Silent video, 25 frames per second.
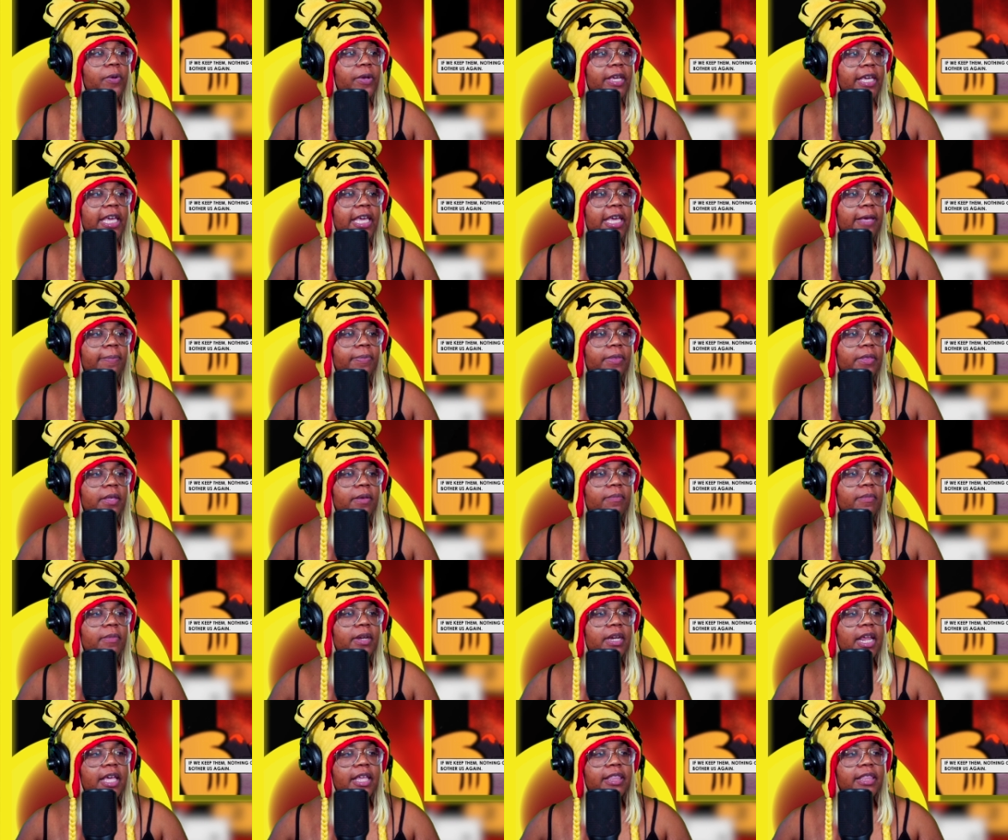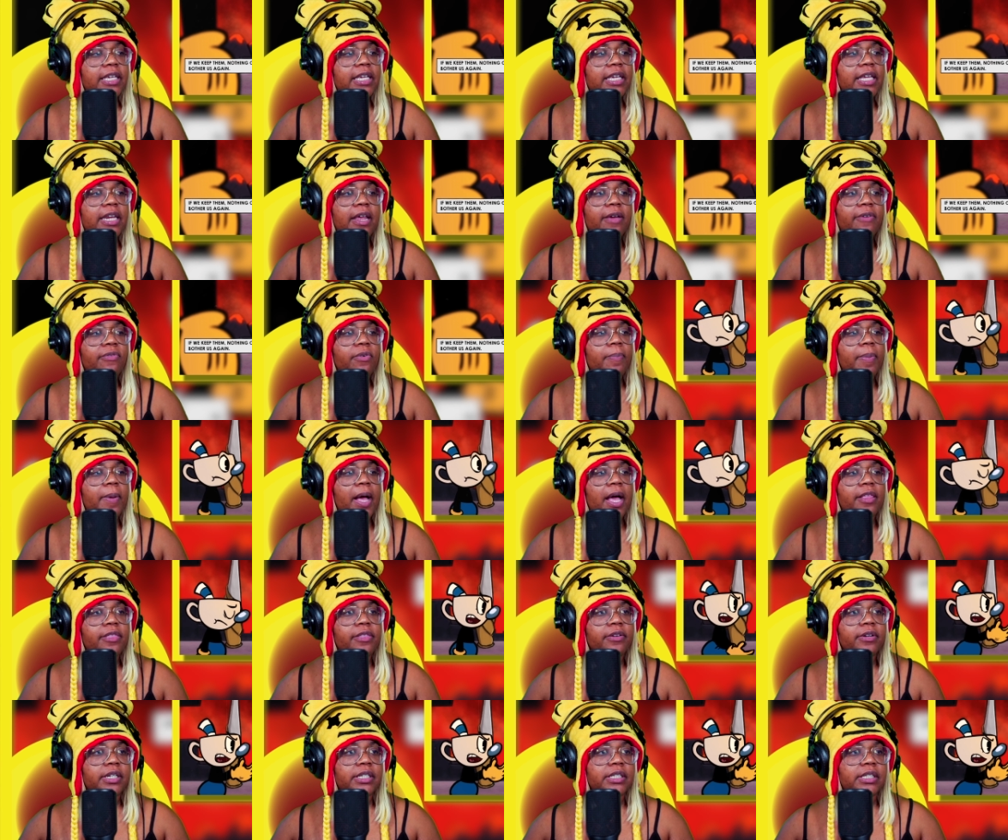we keep them, nothing can ever
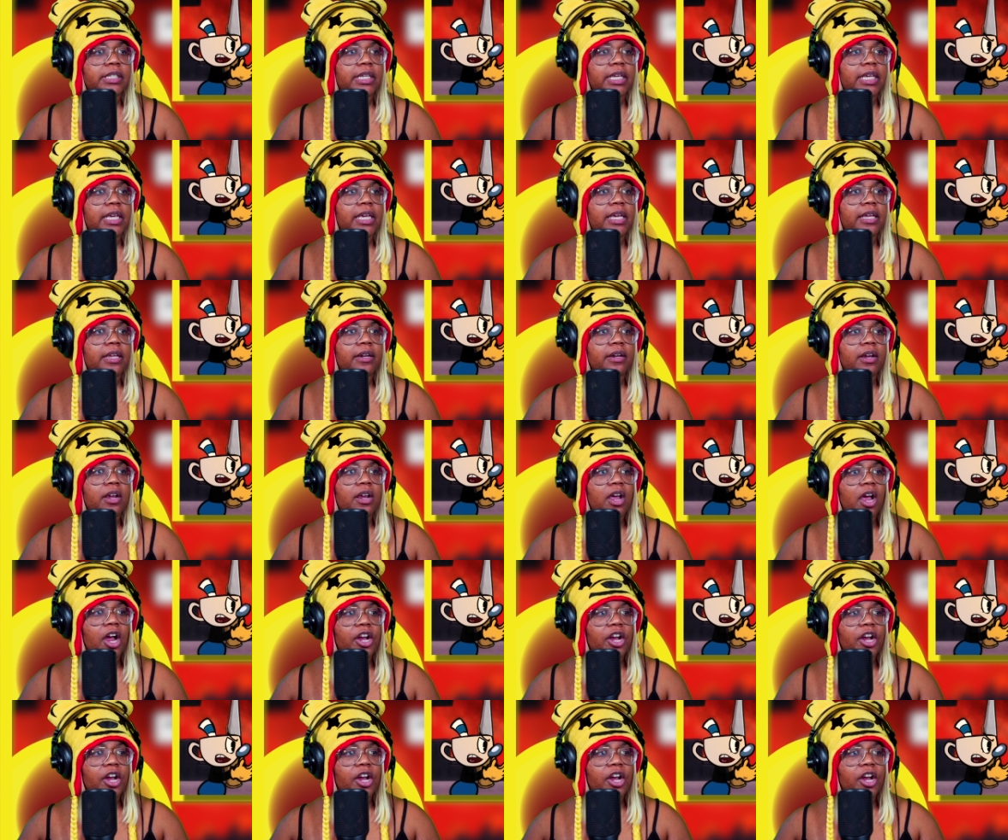bother us again.